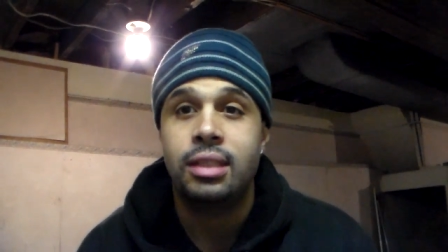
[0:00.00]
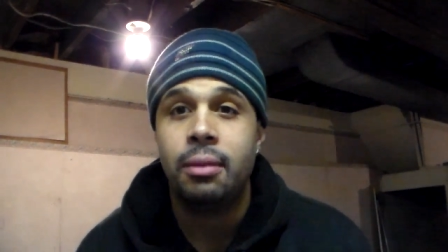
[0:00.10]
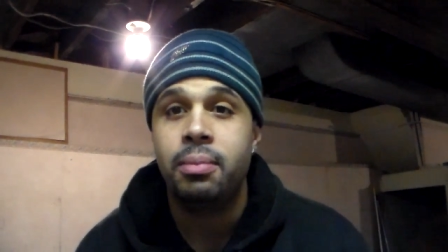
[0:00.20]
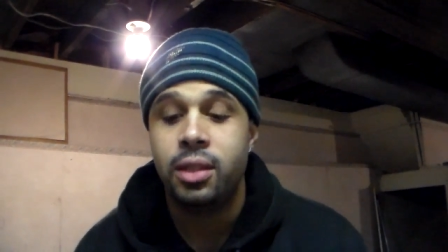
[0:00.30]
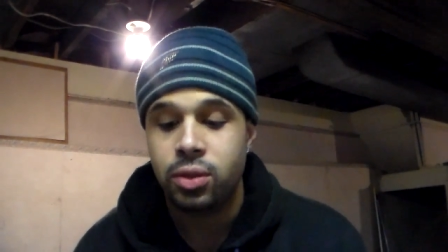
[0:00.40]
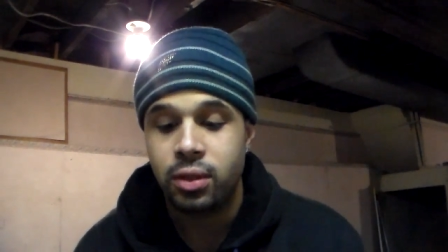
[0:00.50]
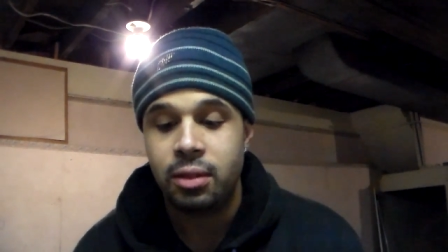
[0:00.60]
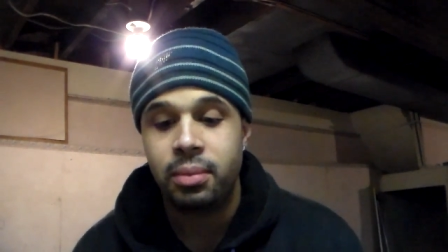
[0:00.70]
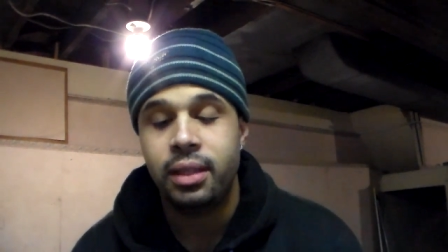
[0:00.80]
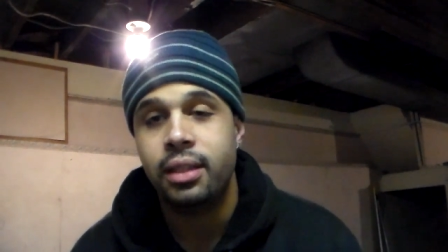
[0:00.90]
supplement's going
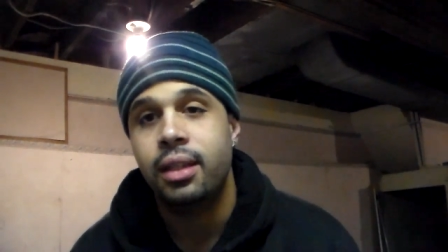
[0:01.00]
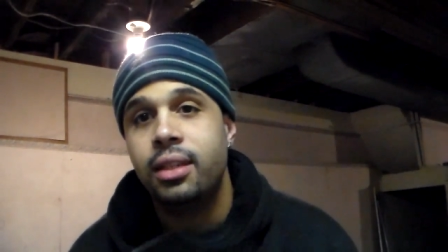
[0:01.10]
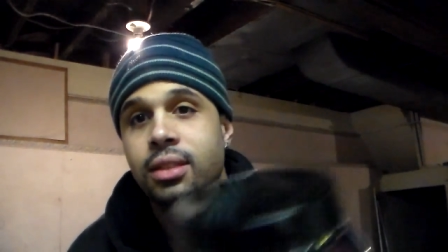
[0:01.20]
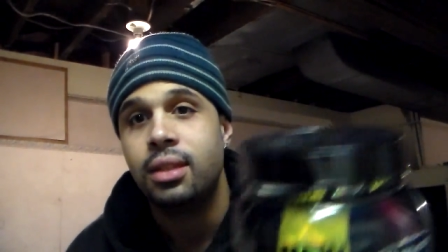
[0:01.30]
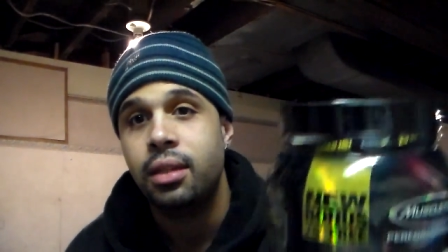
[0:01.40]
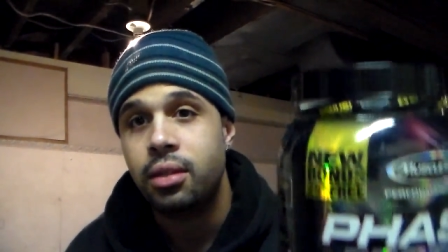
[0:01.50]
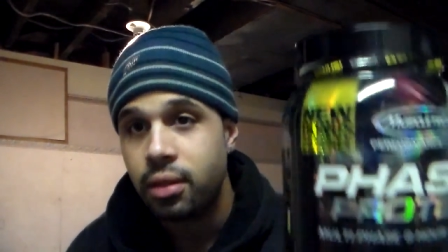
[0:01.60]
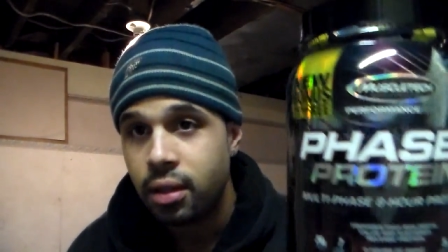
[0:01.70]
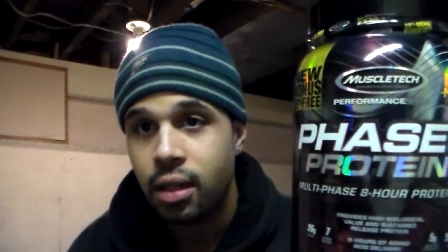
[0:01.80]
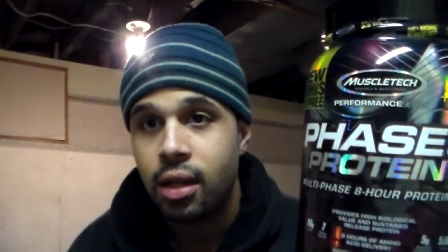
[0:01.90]
to be, it's
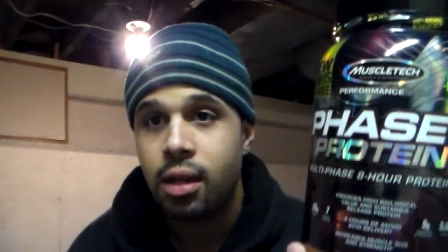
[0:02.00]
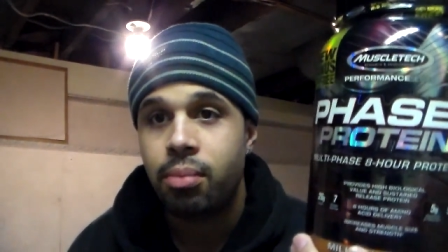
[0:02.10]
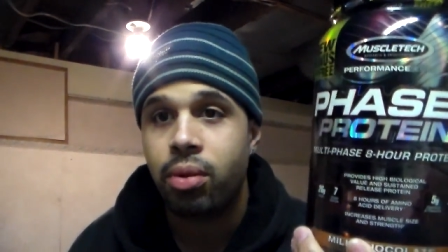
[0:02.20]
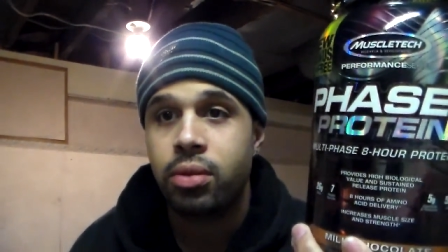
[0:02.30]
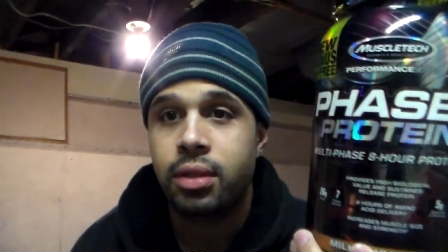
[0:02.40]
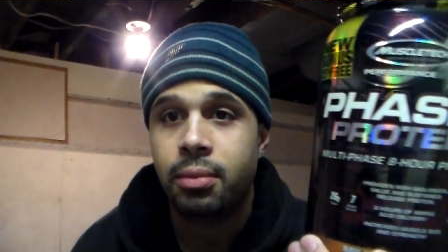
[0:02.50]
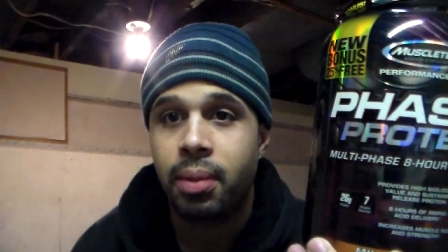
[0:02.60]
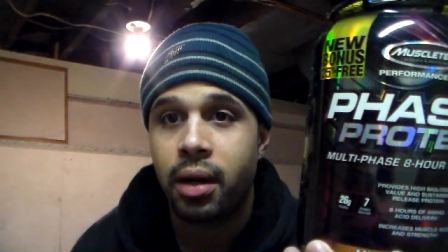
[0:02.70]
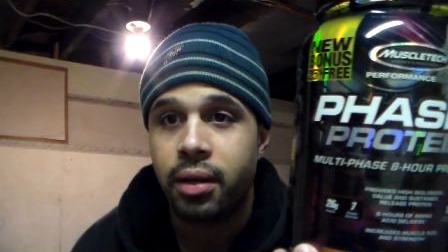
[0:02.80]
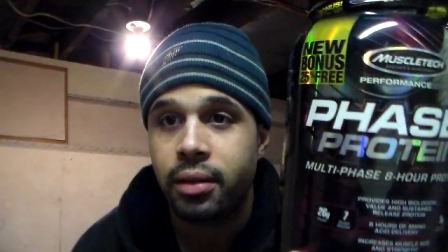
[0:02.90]
another protein
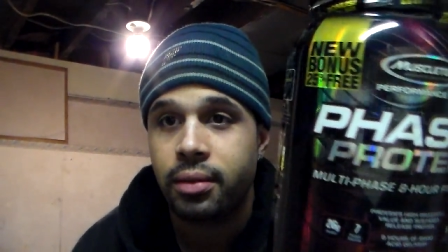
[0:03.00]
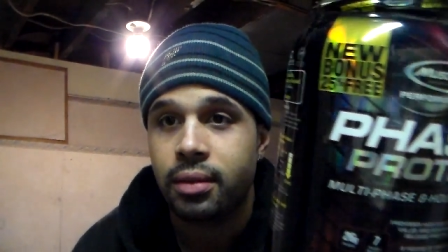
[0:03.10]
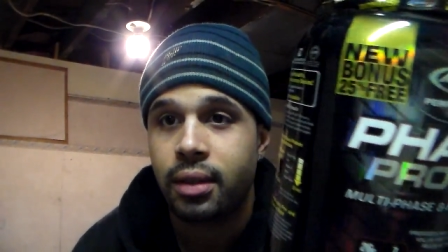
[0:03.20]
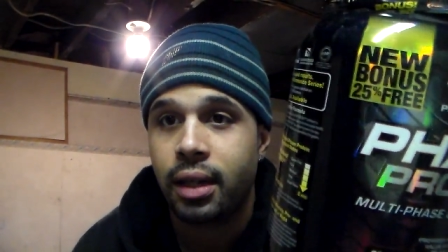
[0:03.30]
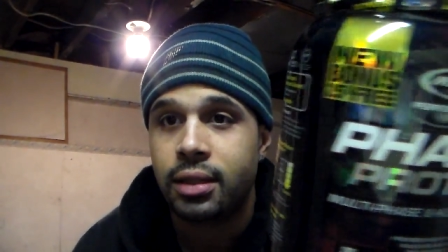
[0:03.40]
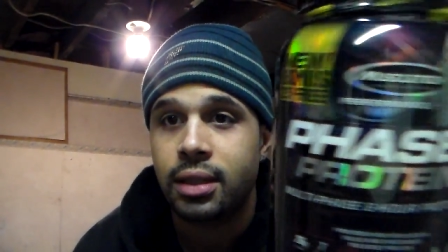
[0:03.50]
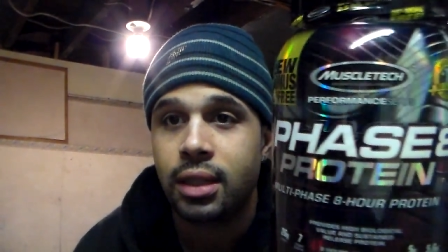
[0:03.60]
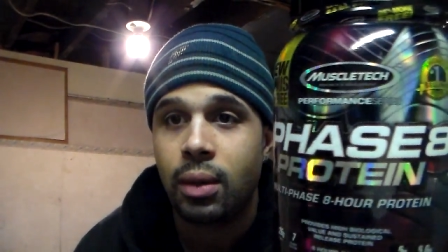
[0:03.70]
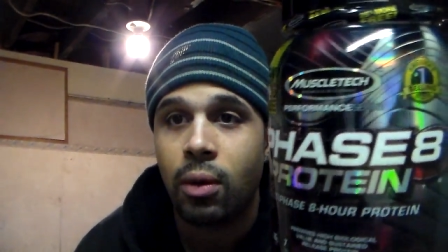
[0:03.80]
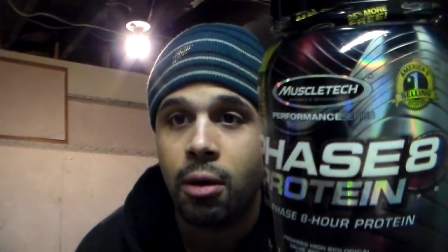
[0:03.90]
powder that I
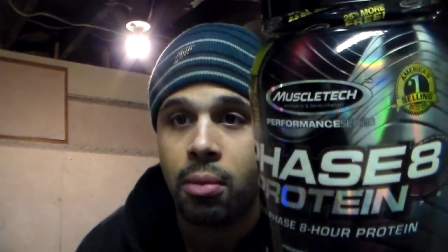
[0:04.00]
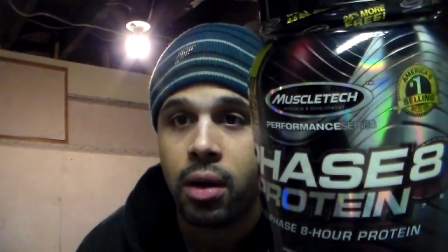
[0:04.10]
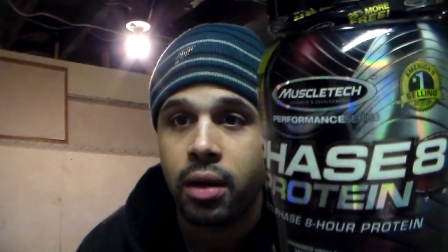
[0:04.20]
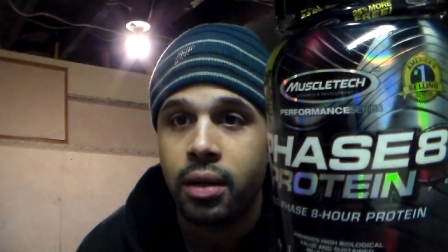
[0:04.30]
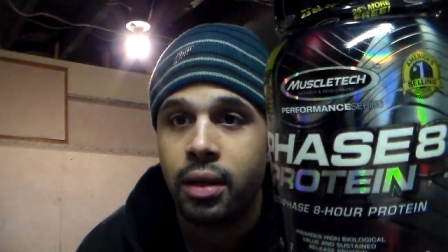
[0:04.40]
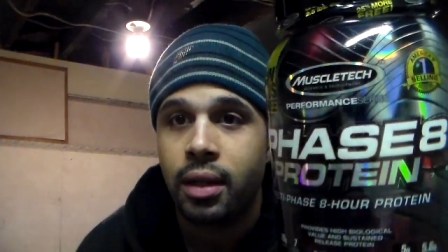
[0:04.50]
seen at Walmart.